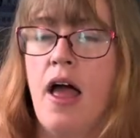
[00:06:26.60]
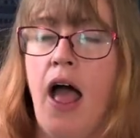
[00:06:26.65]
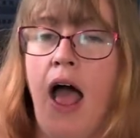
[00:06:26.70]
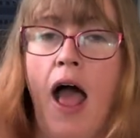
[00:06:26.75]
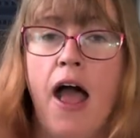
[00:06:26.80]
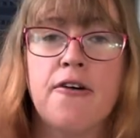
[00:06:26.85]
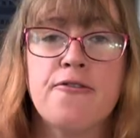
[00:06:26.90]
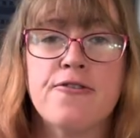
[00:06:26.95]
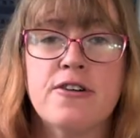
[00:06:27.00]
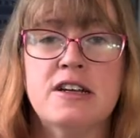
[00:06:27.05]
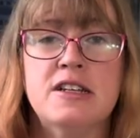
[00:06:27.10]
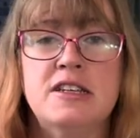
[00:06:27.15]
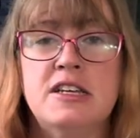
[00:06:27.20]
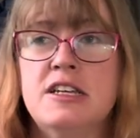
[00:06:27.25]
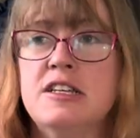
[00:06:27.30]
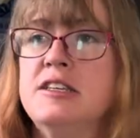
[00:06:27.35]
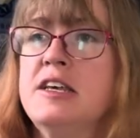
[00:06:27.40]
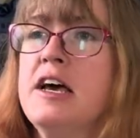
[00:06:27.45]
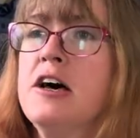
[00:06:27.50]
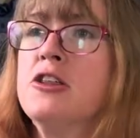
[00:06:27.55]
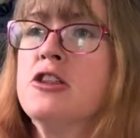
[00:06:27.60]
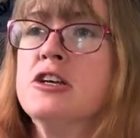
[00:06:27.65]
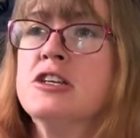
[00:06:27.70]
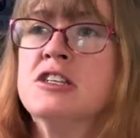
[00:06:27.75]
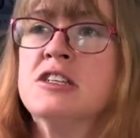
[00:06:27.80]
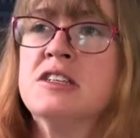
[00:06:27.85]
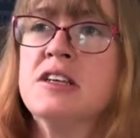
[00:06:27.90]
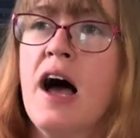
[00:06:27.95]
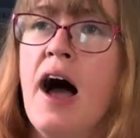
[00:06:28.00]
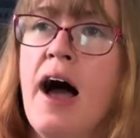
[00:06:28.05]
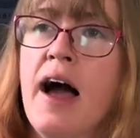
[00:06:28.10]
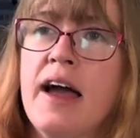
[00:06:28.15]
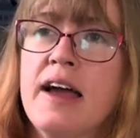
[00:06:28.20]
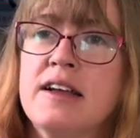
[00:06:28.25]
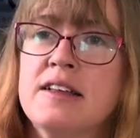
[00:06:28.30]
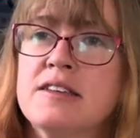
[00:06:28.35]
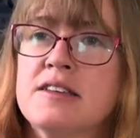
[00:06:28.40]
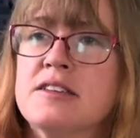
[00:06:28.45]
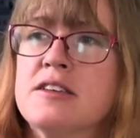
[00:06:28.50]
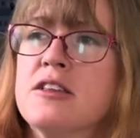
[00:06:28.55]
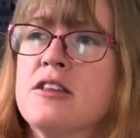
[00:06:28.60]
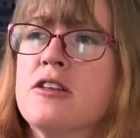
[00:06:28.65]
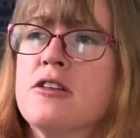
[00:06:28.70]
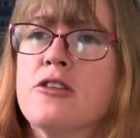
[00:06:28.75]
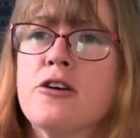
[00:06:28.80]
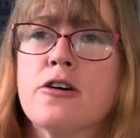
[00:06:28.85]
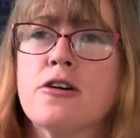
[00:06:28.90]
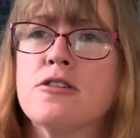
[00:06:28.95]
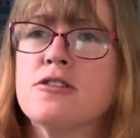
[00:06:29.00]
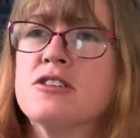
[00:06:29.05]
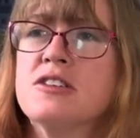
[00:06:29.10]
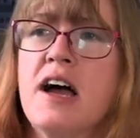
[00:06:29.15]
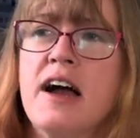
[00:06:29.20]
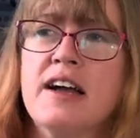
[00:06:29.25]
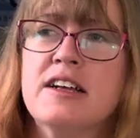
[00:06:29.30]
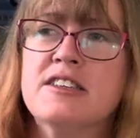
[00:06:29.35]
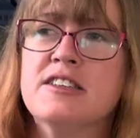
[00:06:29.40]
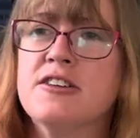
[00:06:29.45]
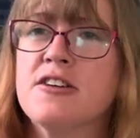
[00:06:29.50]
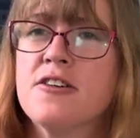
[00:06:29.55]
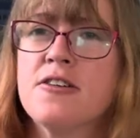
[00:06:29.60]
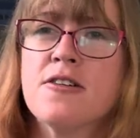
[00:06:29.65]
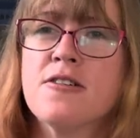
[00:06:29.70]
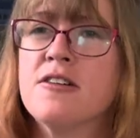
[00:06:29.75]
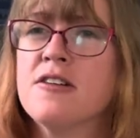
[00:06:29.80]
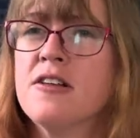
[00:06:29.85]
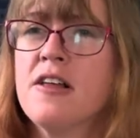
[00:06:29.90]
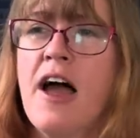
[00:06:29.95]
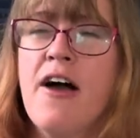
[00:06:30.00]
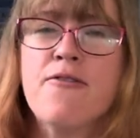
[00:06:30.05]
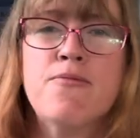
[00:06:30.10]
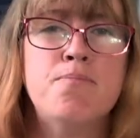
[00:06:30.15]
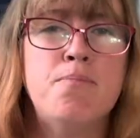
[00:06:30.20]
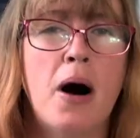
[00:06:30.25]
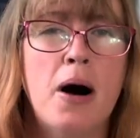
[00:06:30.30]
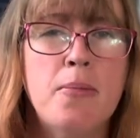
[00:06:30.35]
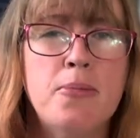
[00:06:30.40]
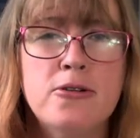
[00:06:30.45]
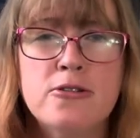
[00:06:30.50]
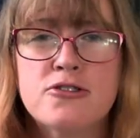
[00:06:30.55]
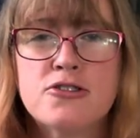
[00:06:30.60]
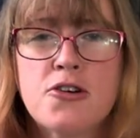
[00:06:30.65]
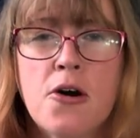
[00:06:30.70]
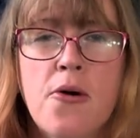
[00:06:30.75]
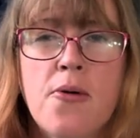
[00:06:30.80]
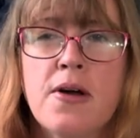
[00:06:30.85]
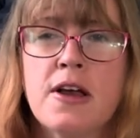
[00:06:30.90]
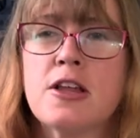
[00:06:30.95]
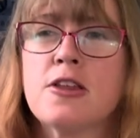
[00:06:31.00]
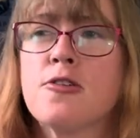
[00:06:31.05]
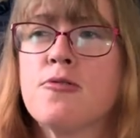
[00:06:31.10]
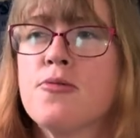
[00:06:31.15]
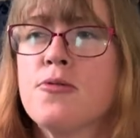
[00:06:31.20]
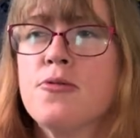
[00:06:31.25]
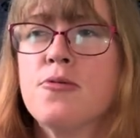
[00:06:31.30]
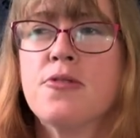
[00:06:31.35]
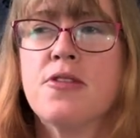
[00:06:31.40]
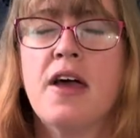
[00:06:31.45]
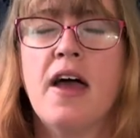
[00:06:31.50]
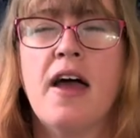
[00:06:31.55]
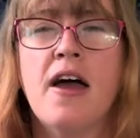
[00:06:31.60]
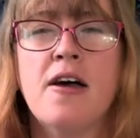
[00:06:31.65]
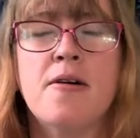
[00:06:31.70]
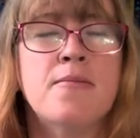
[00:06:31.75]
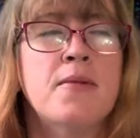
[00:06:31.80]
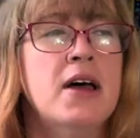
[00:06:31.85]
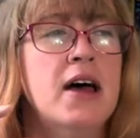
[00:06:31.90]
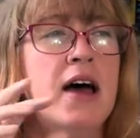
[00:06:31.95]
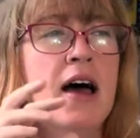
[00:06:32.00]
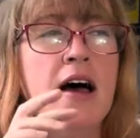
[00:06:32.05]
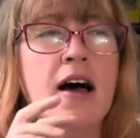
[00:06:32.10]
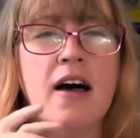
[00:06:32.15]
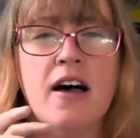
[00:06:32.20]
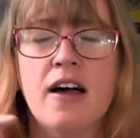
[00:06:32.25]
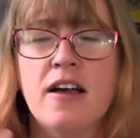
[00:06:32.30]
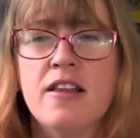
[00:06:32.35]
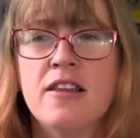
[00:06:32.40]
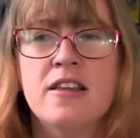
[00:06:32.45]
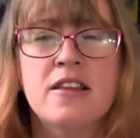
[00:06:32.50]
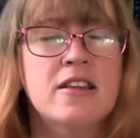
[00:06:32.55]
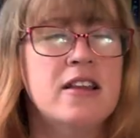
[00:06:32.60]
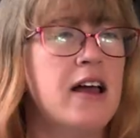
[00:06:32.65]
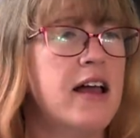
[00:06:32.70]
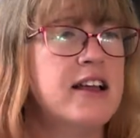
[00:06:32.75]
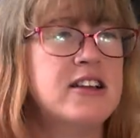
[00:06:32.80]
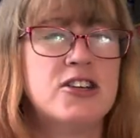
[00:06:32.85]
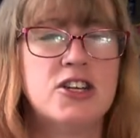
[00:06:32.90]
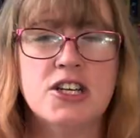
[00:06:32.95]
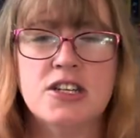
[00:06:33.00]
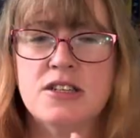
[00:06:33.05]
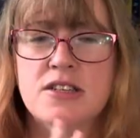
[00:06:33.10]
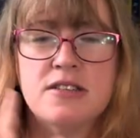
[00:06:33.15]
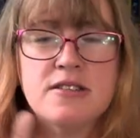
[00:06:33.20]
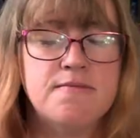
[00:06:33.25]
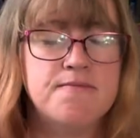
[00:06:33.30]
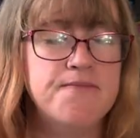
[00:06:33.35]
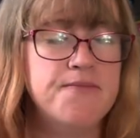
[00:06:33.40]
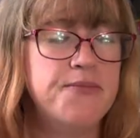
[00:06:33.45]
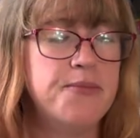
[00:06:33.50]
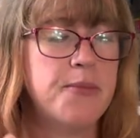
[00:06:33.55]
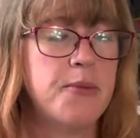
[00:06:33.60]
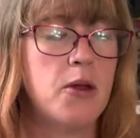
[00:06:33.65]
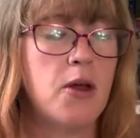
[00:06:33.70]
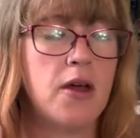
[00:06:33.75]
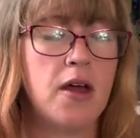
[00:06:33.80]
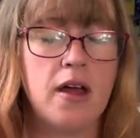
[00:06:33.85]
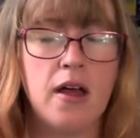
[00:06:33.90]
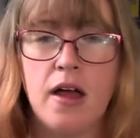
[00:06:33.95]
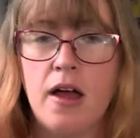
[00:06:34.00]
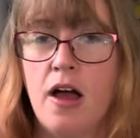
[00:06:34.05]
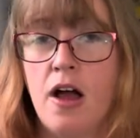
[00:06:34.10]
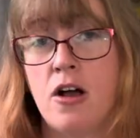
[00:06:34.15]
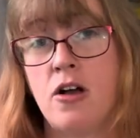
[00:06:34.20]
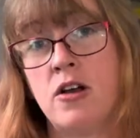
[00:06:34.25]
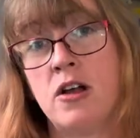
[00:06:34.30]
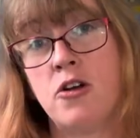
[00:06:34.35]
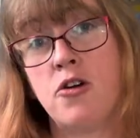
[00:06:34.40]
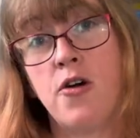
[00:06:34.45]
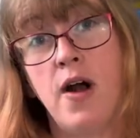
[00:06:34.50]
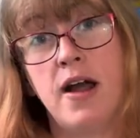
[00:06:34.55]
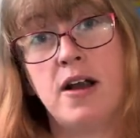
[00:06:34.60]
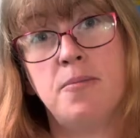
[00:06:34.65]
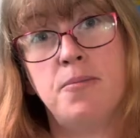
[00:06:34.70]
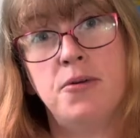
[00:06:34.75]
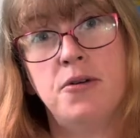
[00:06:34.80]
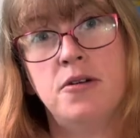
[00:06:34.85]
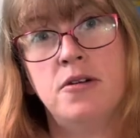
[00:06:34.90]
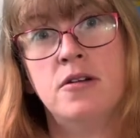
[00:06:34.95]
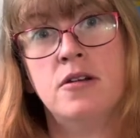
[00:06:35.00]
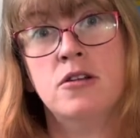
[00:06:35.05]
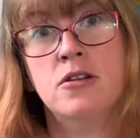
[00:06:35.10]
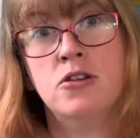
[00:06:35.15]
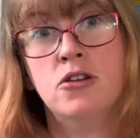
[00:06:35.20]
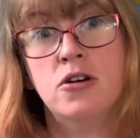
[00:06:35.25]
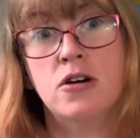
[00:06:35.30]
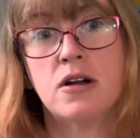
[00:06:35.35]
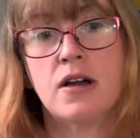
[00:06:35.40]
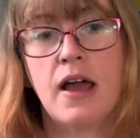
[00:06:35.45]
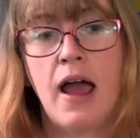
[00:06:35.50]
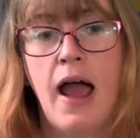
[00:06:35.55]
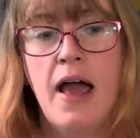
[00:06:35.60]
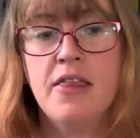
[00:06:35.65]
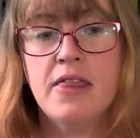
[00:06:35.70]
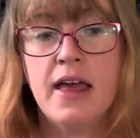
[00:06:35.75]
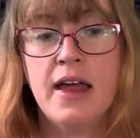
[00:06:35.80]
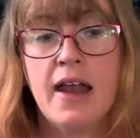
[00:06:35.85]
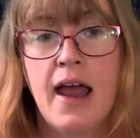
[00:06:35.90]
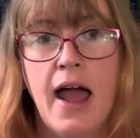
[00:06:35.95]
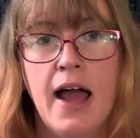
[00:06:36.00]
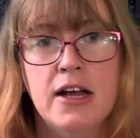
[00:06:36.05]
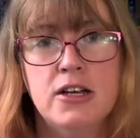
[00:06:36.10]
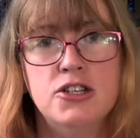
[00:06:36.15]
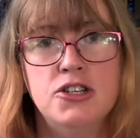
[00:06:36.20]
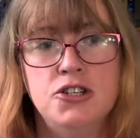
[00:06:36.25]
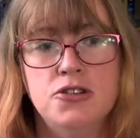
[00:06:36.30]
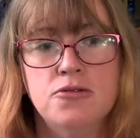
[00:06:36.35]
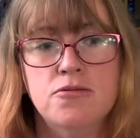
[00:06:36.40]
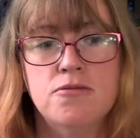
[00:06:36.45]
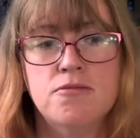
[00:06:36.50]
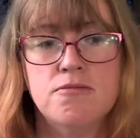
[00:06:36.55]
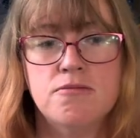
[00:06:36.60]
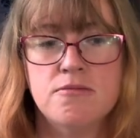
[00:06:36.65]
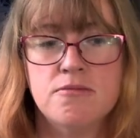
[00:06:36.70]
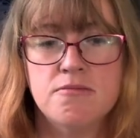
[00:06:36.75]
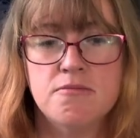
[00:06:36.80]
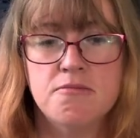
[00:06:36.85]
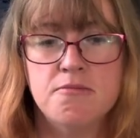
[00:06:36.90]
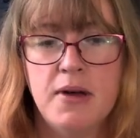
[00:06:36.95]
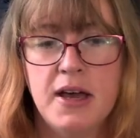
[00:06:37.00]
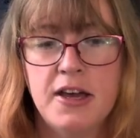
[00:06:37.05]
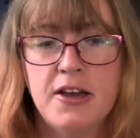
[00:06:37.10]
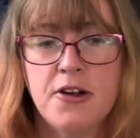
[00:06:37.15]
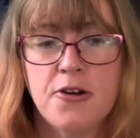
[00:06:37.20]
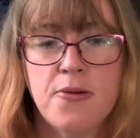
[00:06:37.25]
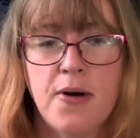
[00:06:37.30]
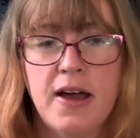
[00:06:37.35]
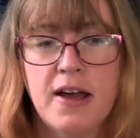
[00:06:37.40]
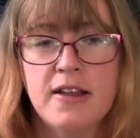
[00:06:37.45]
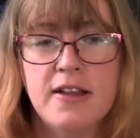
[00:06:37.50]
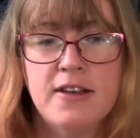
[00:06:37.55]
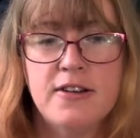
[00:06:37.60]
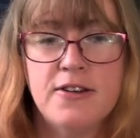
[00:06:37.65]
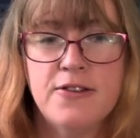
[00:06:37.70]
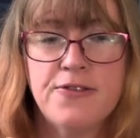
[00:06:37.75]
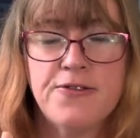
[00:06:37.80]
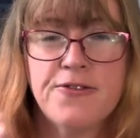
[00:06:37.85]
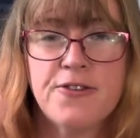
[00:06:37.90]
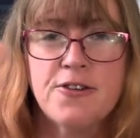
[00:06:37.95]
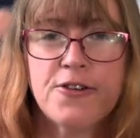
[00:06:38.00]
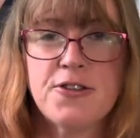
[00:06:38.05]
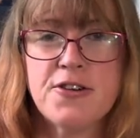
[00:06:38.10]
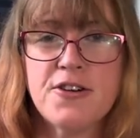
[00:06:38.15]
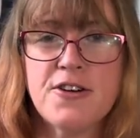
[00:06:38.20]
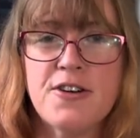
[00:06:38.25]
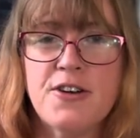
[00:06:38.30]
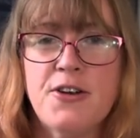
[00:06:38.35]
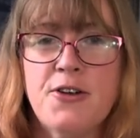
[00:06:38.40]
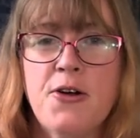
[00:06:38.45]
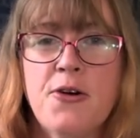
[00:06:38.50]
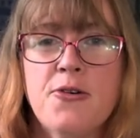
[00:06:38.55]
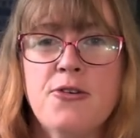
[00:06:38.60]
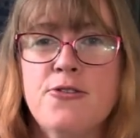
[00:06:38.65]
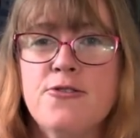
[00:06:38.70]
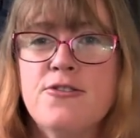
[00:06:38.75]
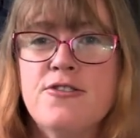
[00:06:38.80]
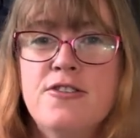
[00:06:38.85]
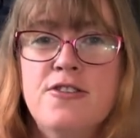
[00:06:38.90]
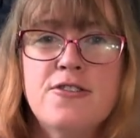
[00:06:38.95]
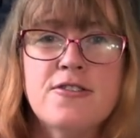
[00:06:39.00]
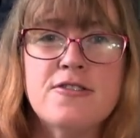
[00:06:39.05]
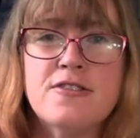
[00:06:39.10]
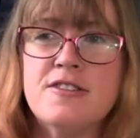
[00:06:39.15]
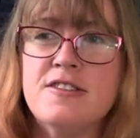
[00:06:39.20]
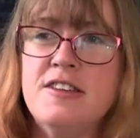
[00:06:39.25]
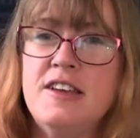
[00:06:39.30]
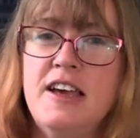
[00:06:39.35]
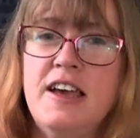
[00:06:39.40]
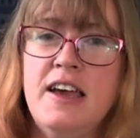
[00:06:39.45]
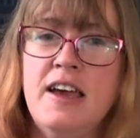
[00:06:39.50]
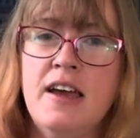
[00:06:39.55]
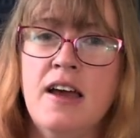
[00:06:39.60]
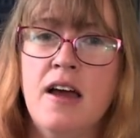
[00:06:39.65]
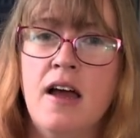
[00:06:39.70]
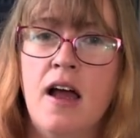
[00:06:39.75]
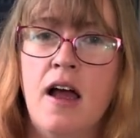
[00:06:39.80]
Every detail, the signs, there are signs that have bubbles going through them. It's just an incredible look. And then as you make your way a little further, you know, you'll see